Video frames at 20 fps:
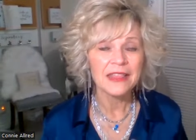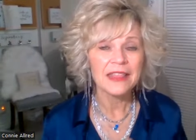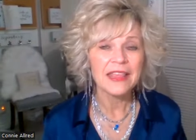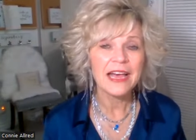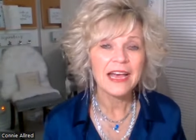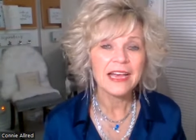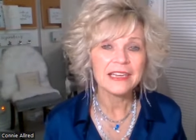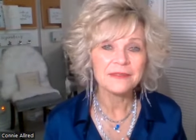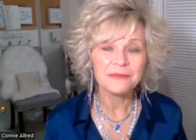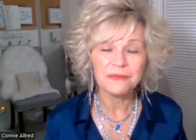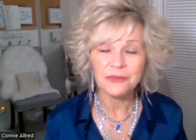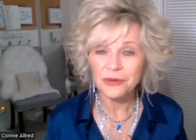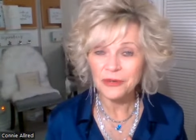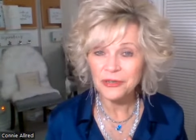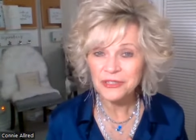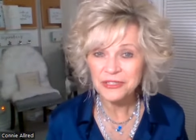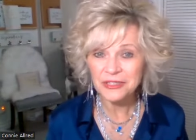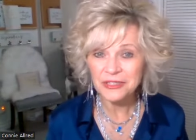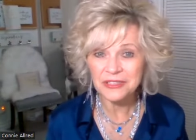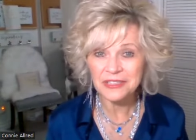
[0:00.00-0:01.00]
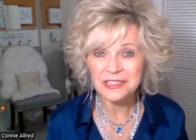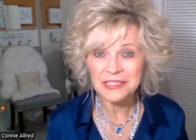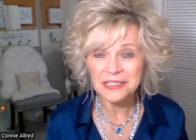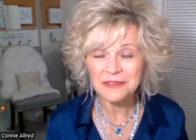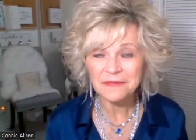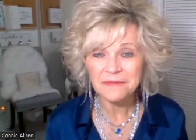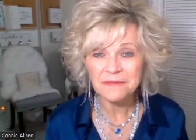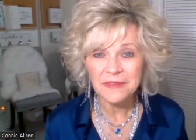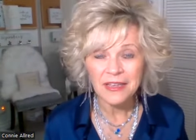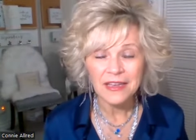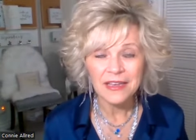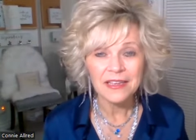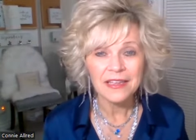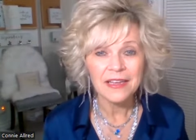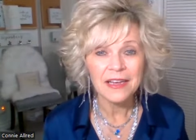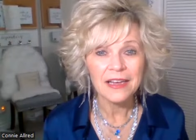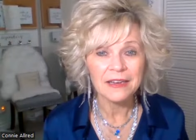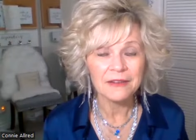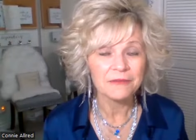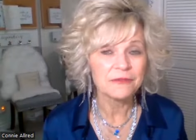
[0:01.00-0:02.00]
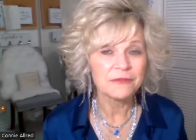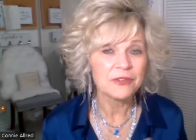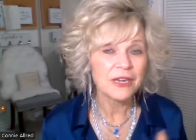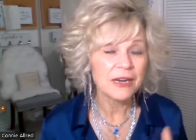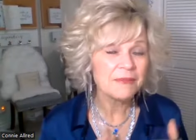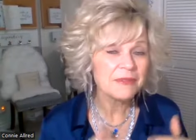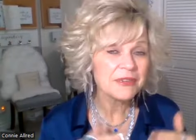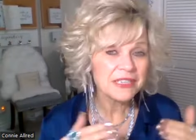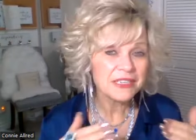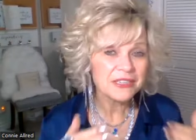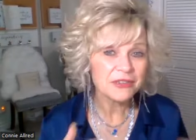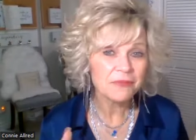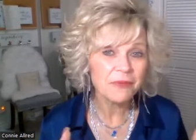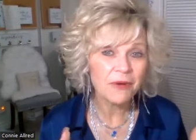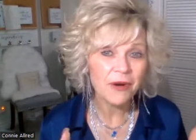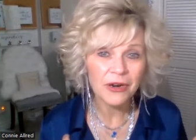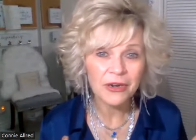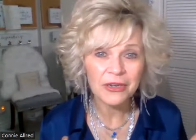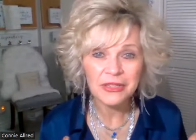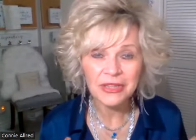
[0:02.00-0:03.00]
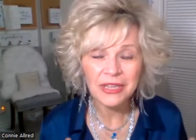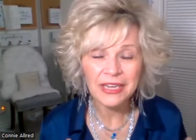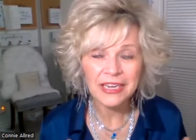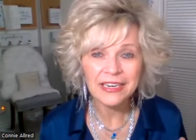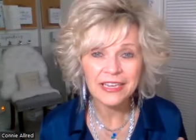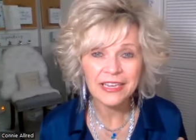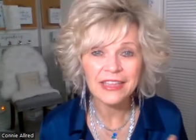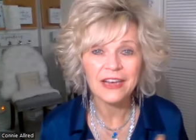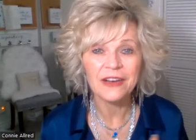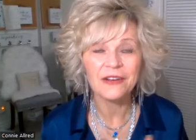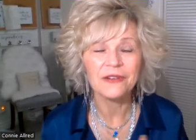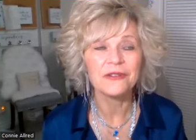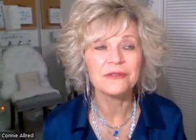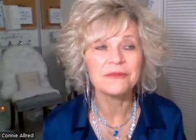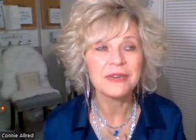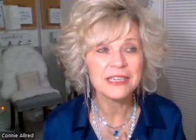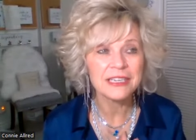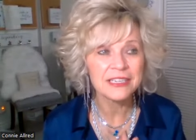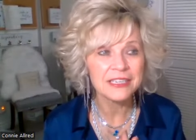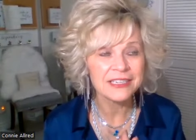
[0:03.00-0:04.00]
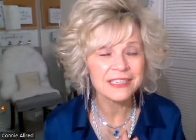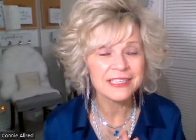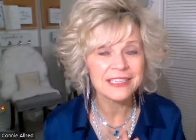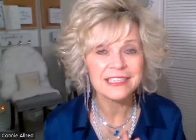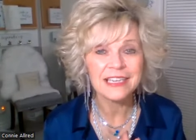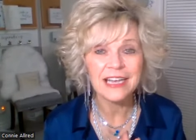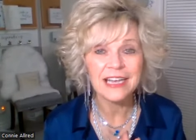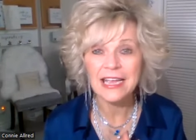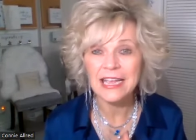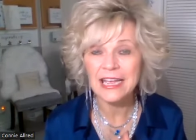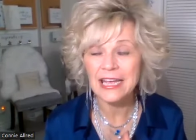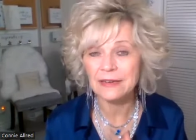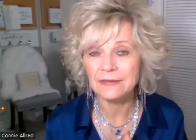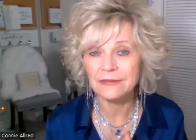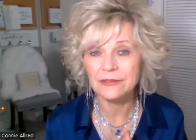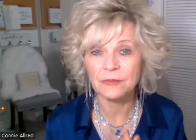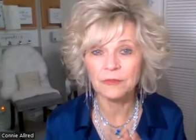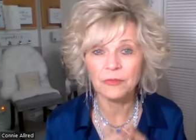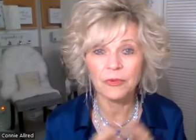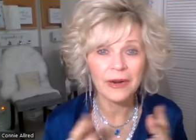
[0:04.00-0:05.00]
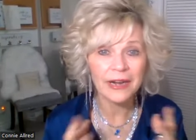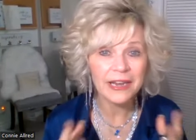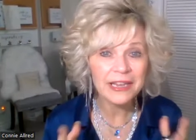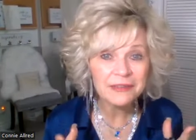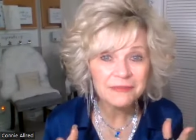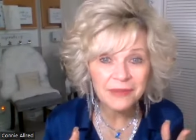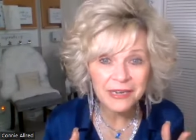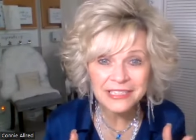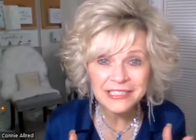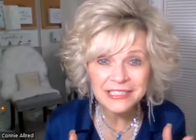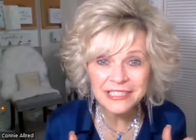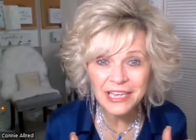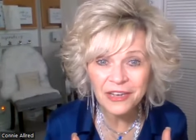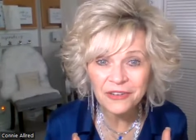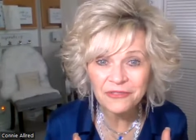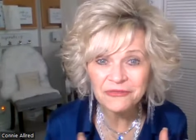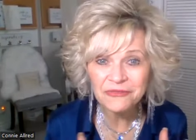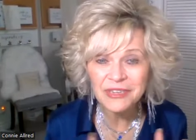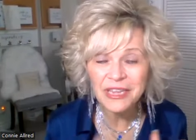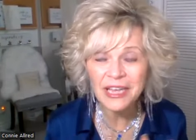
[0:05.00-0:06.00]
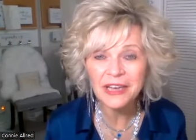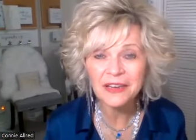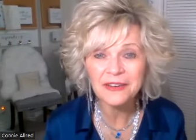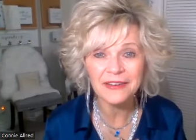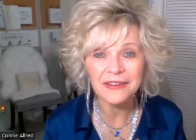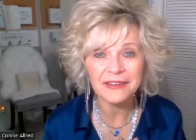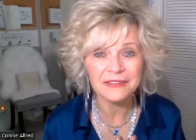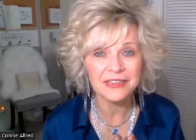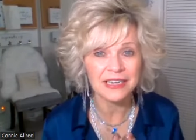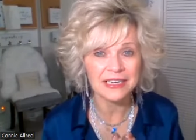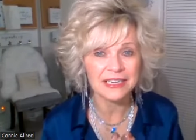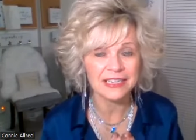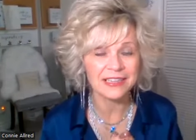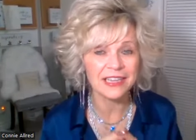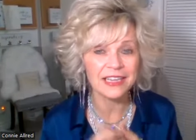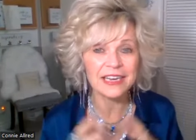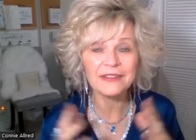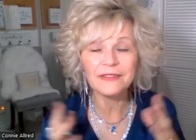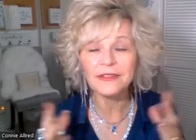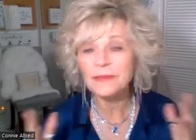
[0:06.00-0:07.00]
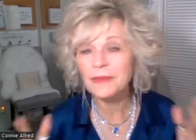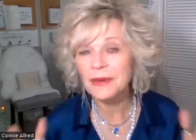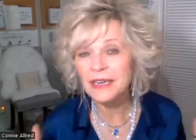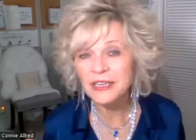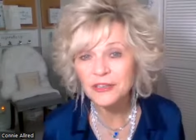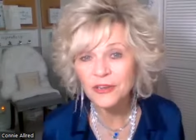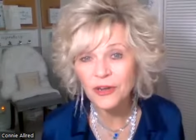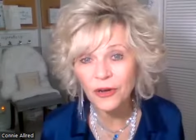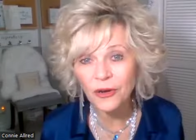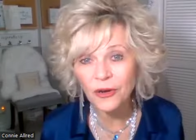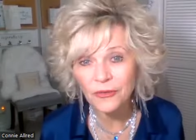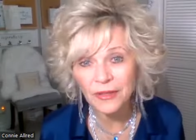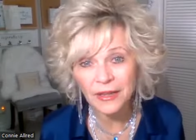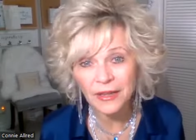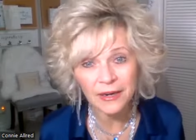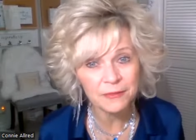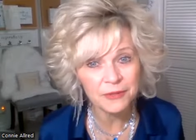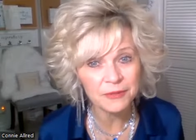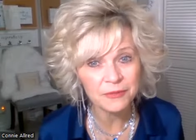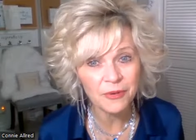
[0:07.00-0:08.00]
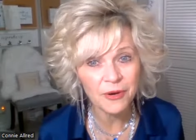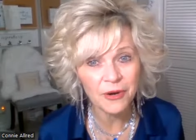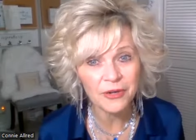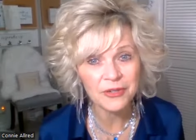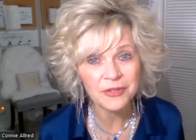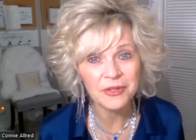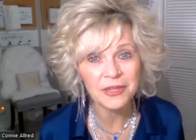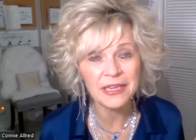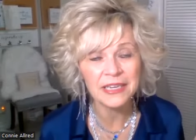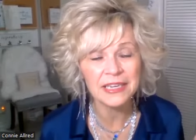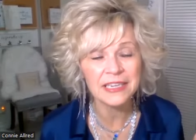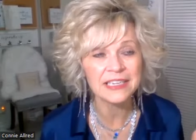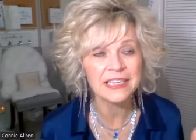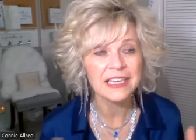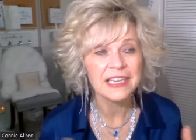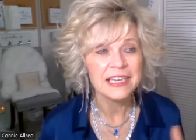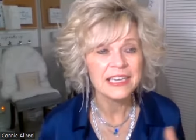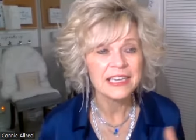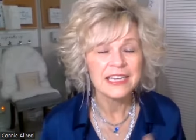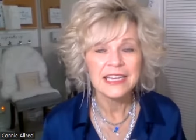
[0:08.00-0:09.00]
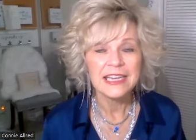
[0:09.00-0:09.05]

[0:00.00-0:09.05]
that personally, um, coming into Park Lane, I thought, oh my goodness, I have to brand myself now now I've got to let everybody know that I'm in Park Lane